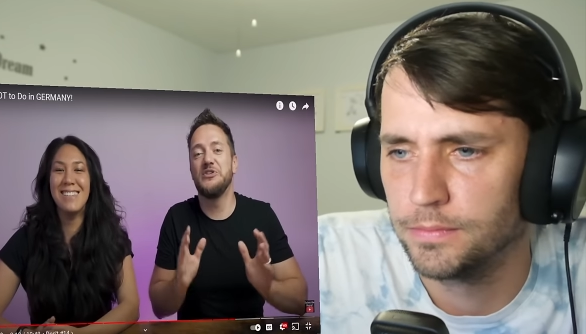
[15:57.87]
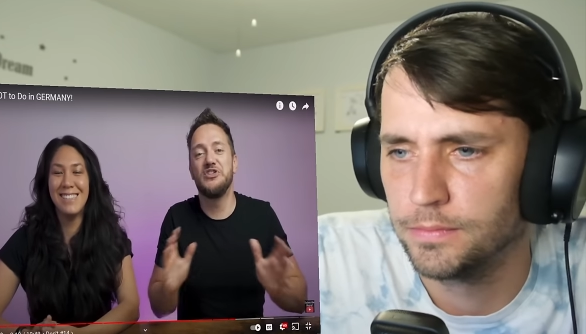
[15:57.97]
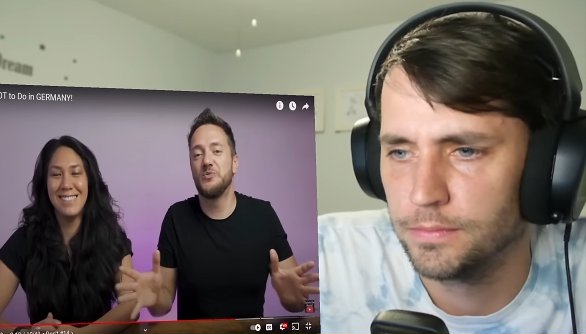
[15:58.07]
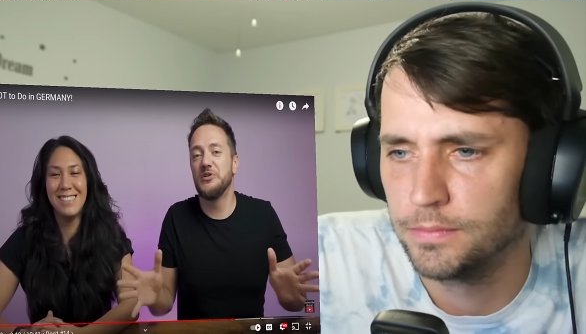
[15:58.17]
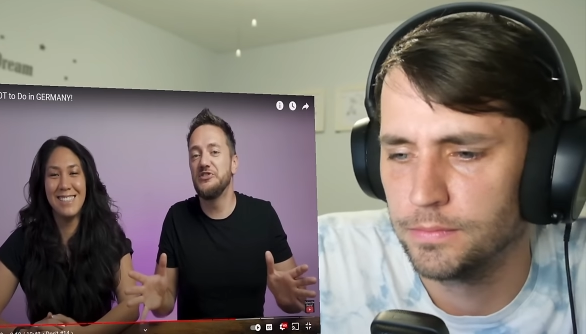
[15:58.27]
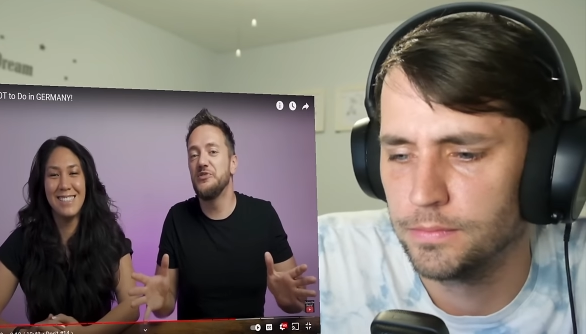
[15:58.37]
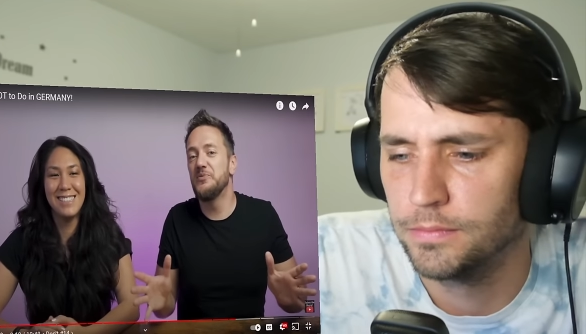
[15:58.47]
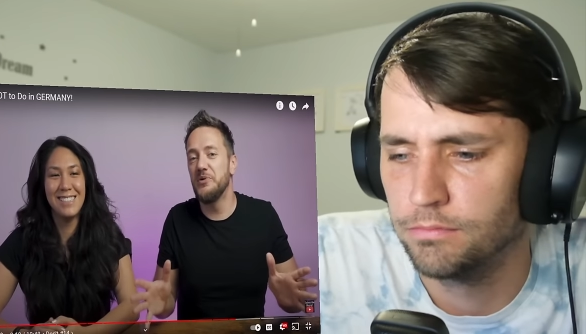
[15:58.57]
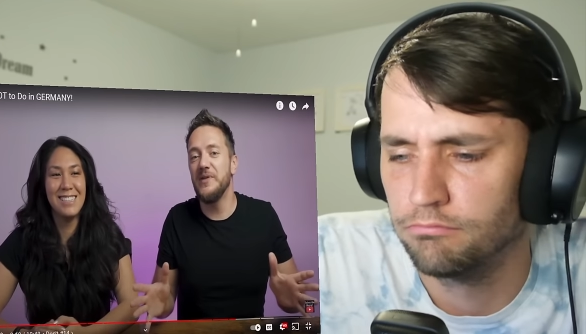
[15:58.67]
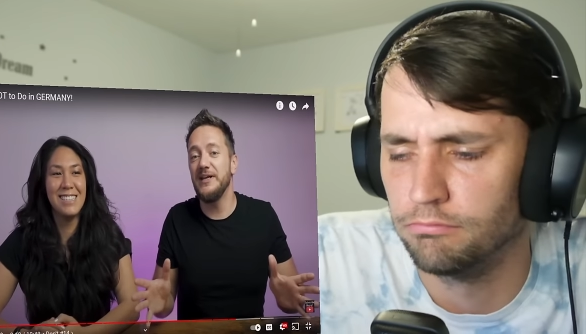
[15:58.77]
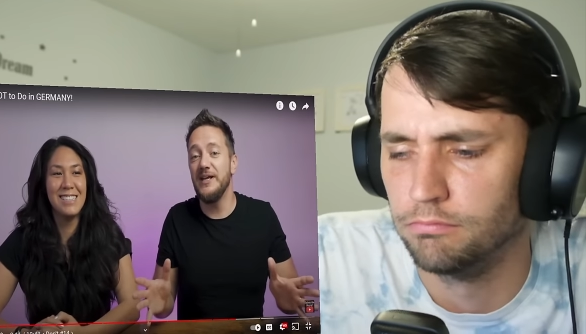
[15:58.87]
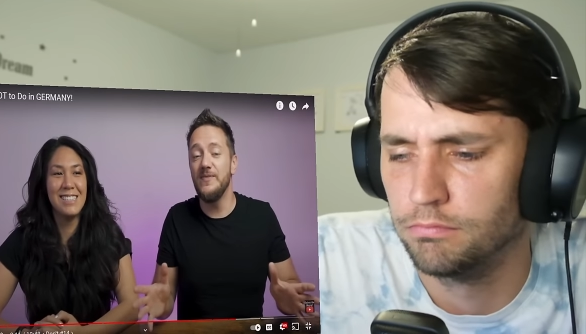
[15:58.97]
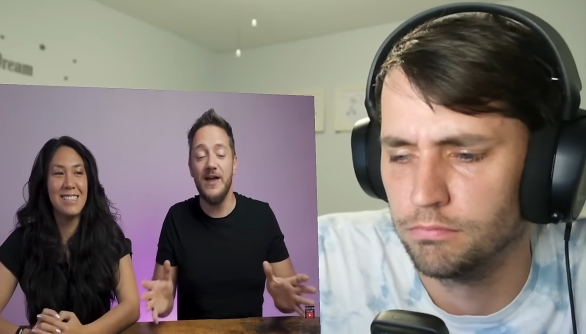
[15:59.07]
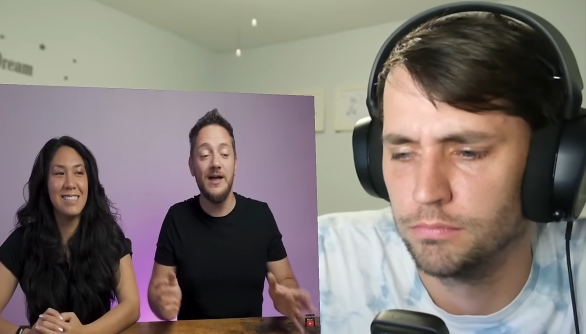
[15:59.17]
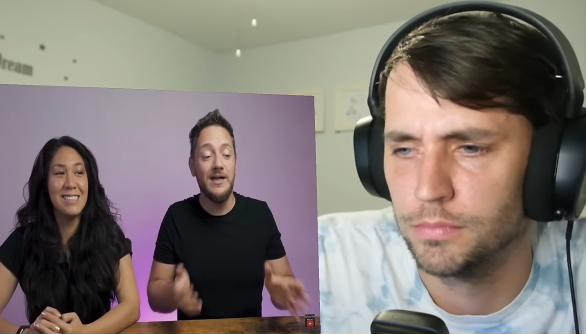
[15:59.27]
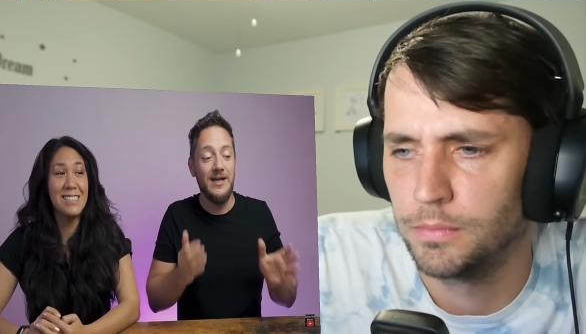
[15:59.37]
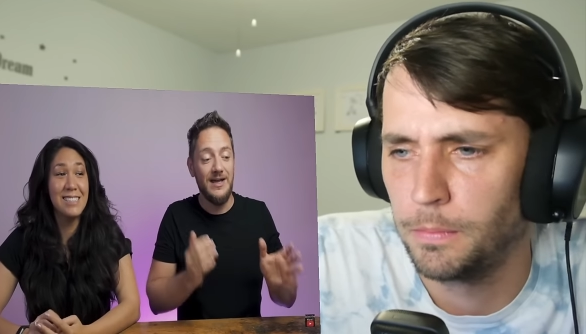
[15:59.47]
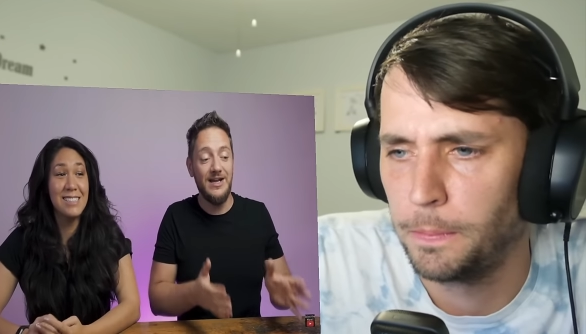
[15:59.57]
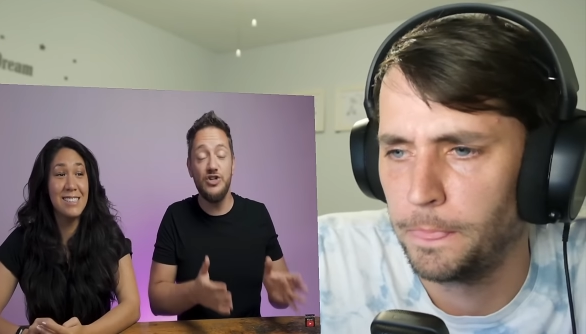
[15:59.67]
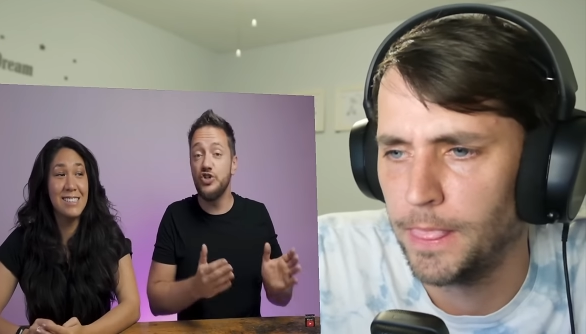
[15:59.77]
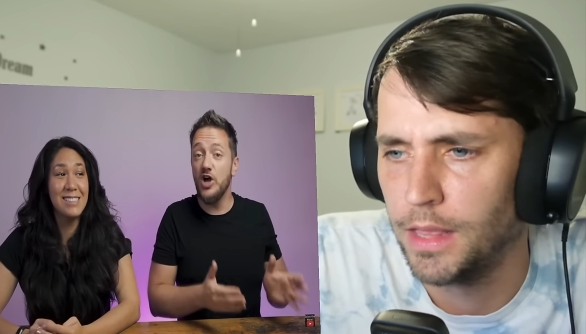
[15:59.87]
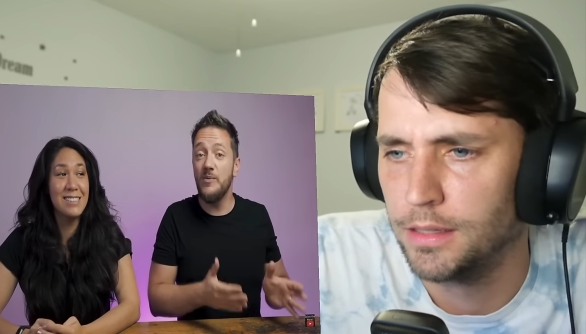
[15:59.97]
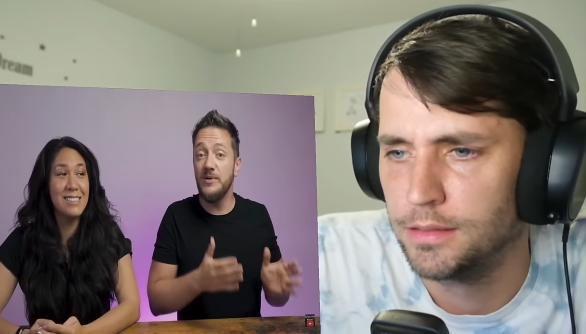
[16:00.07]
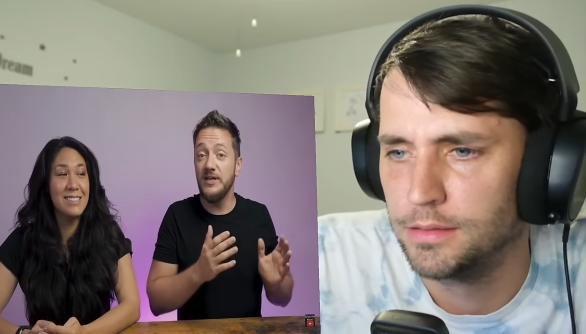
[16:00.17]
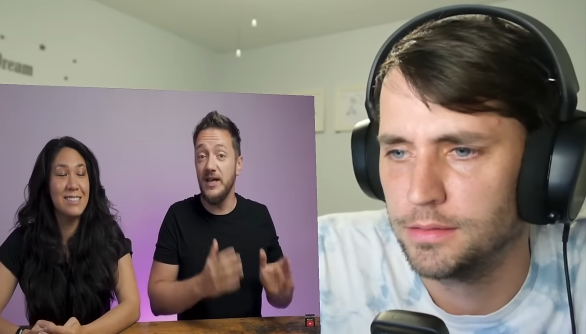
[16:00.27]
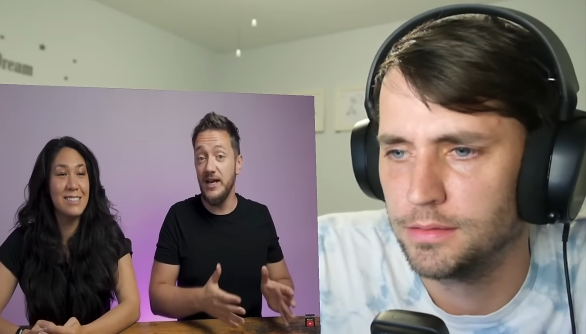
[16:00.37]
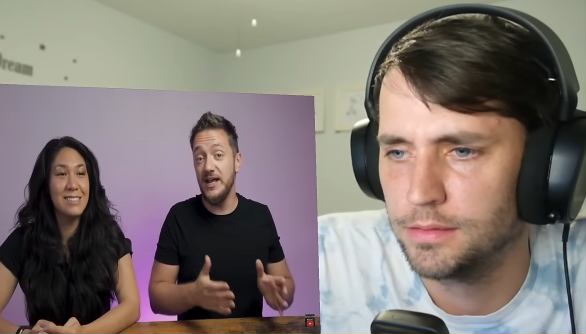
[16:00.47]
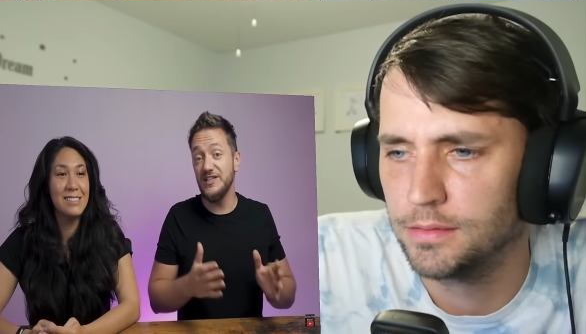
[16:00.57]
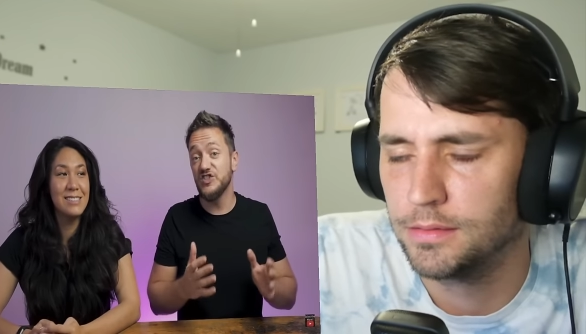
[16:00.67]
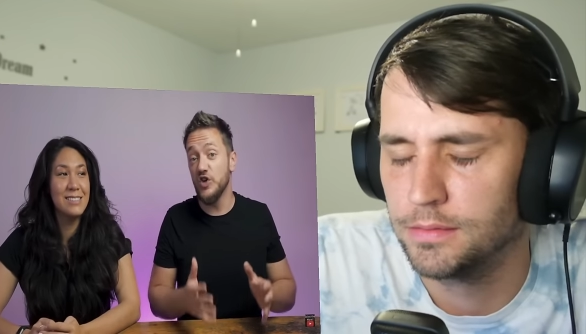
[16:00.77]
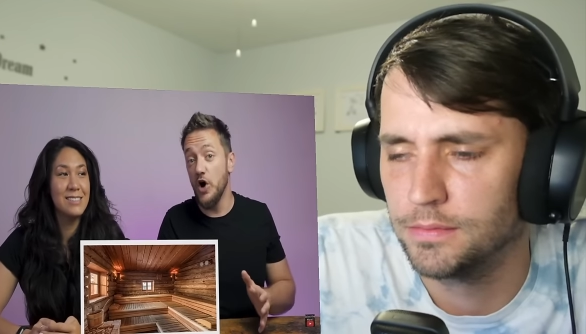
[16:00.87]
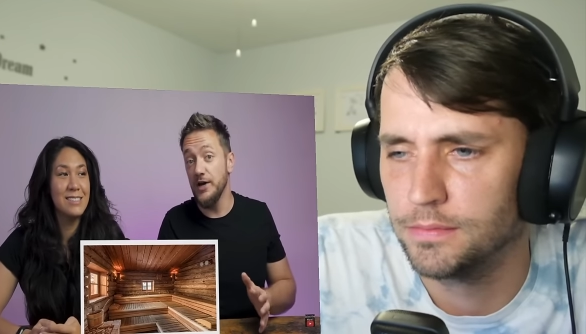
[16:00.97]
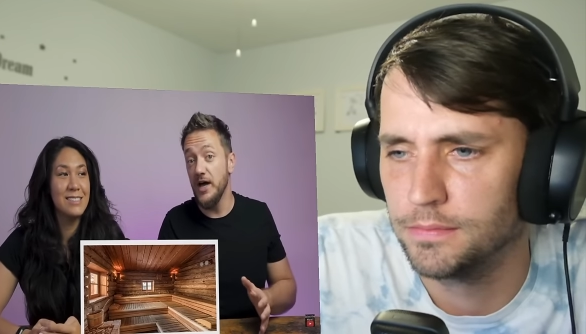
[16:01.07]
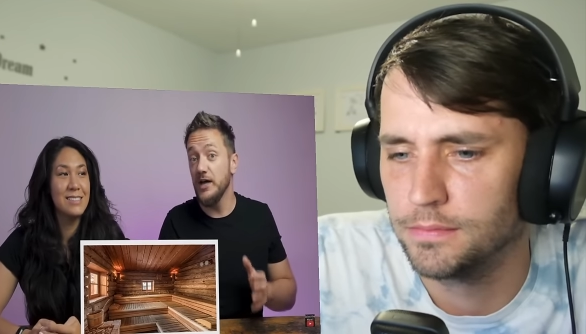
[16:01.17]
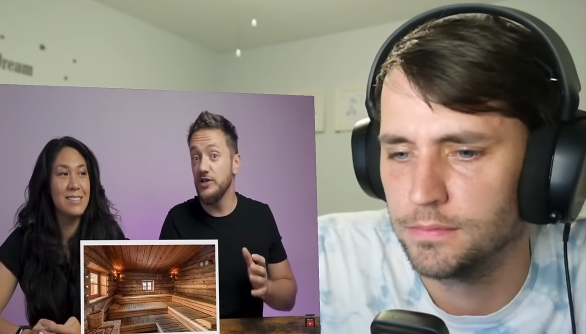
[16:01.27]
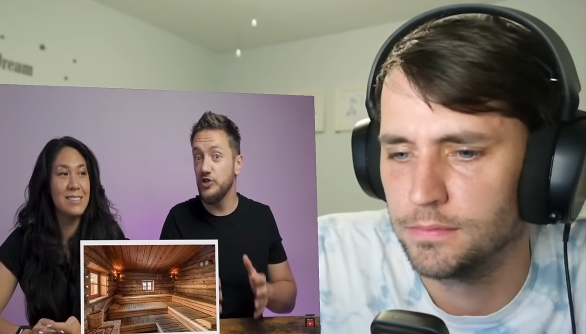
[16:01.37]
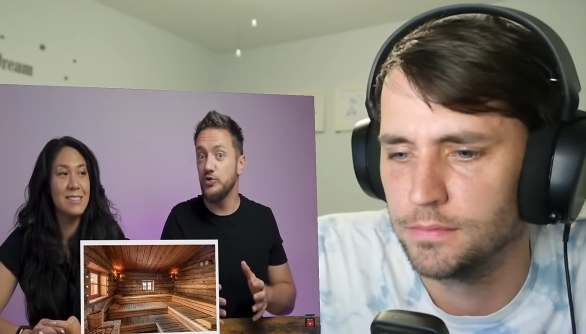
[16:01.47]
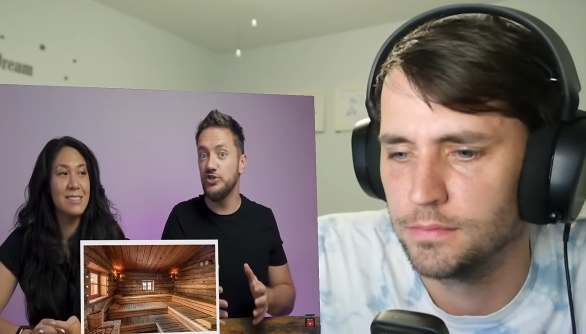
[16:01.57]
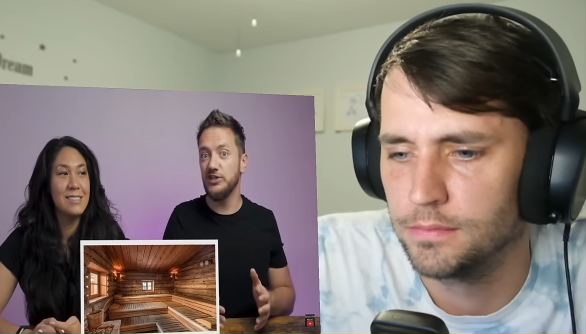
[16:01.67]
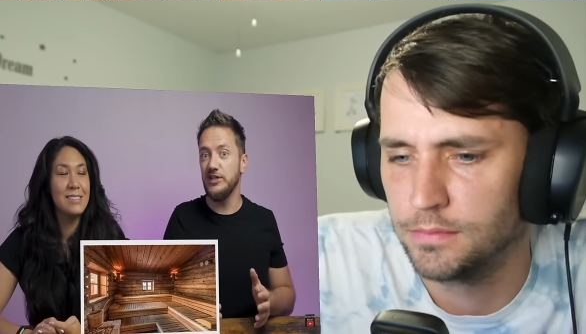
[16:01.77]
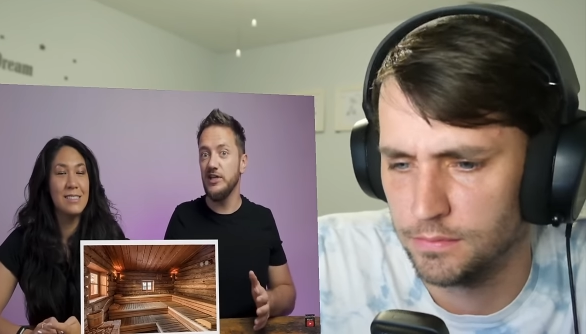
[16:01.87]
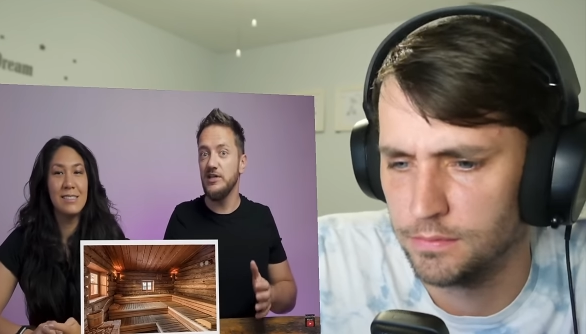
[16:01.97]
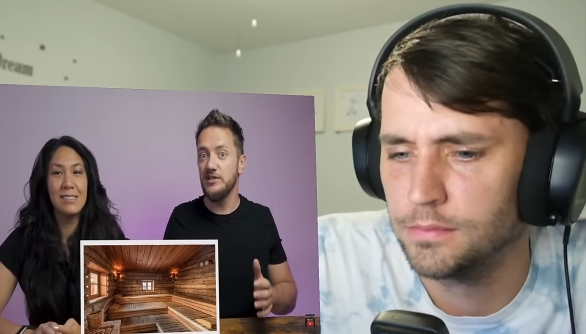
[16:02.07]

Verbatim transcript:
Speaker 1: just wanted to throw that in there in Germany, in a sauna, usually